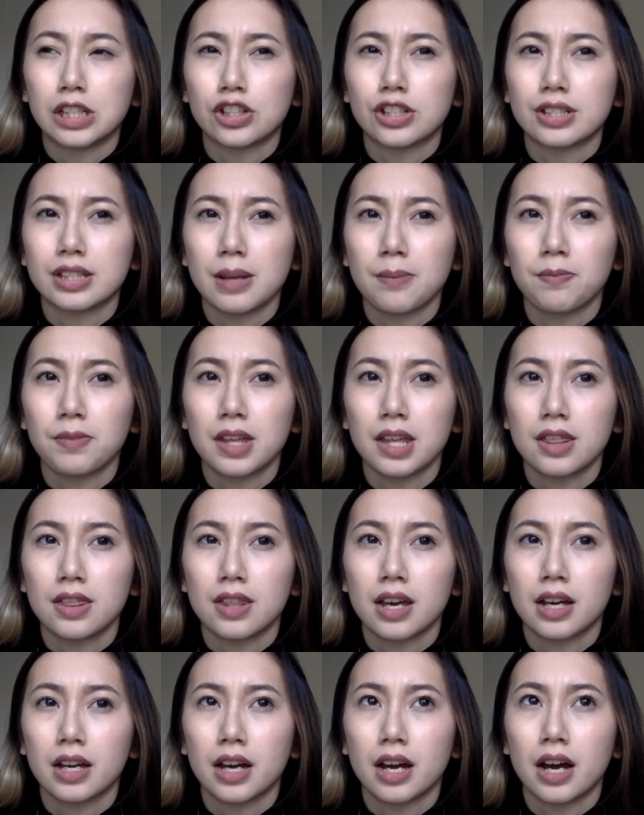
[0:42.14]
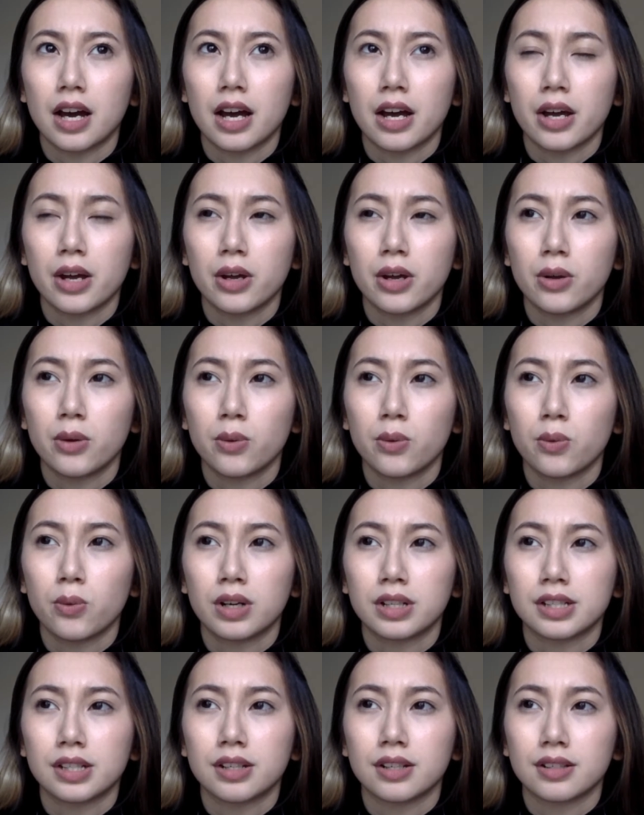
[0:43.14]
it's just something that I
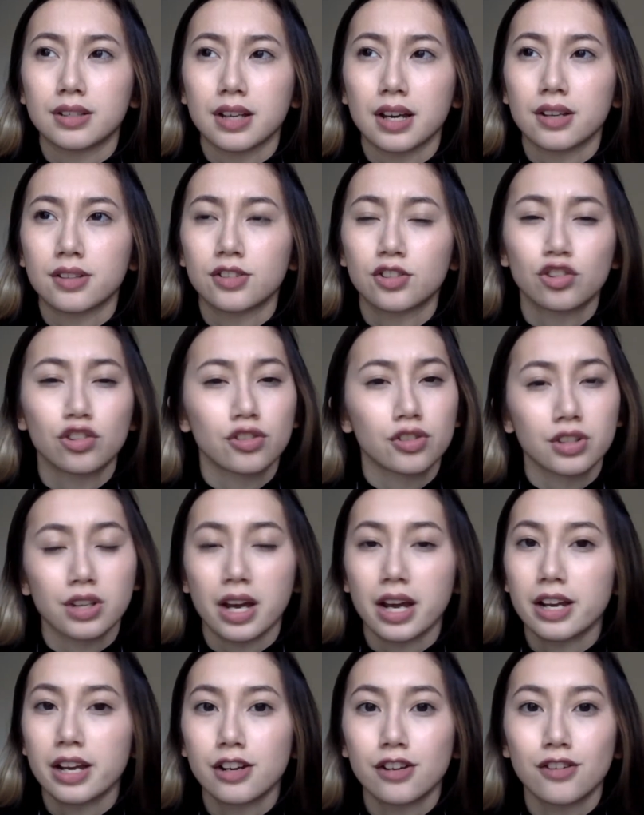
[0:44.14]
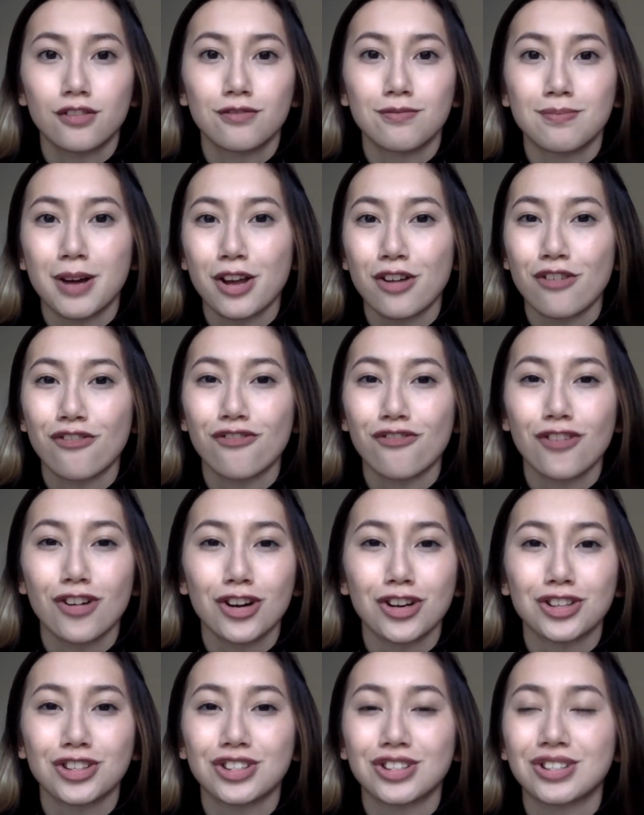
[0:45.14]
want to discuss. Just kind of my
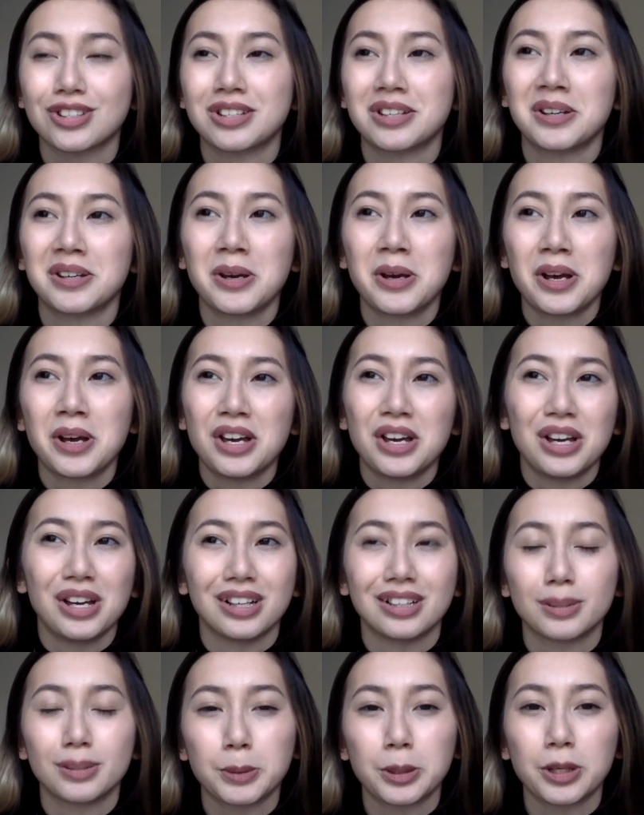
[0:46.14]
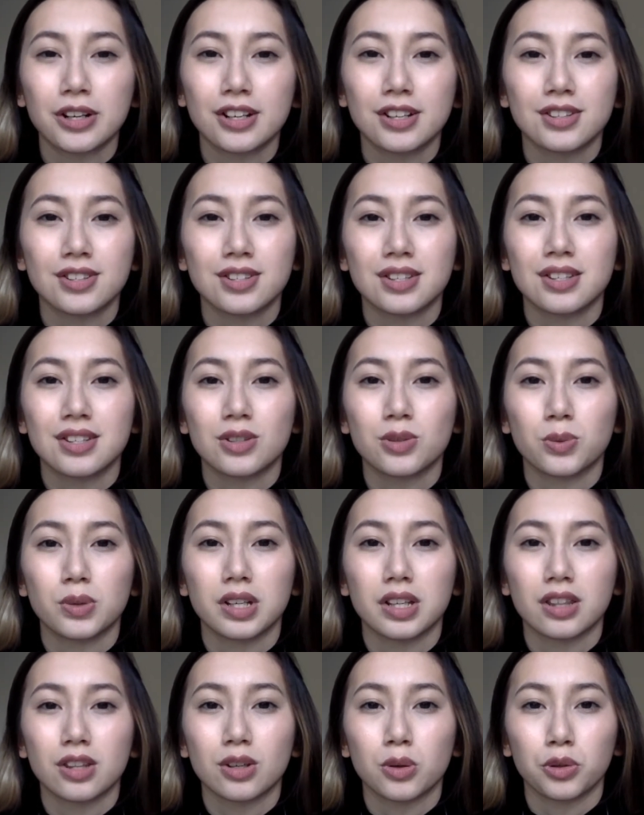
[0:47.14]
first experiences
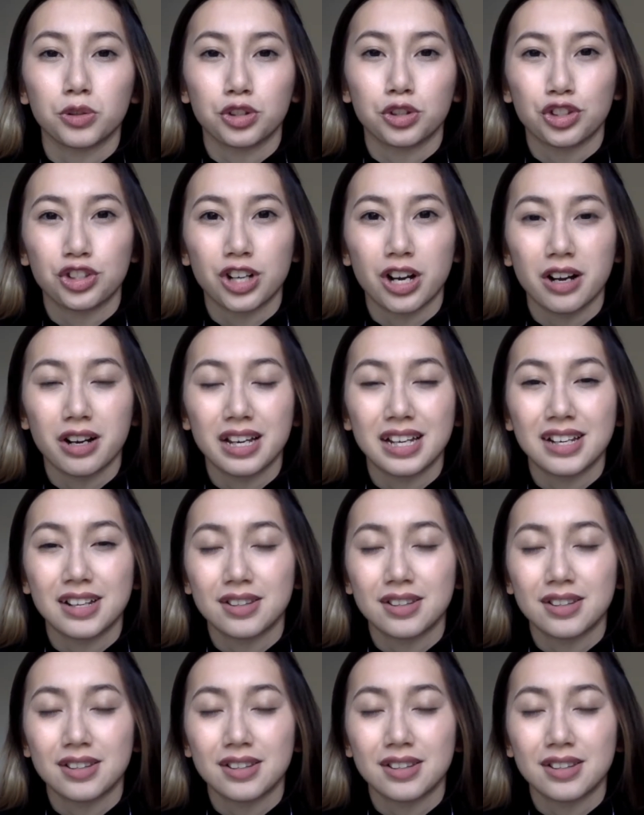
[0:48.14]
with culture shock in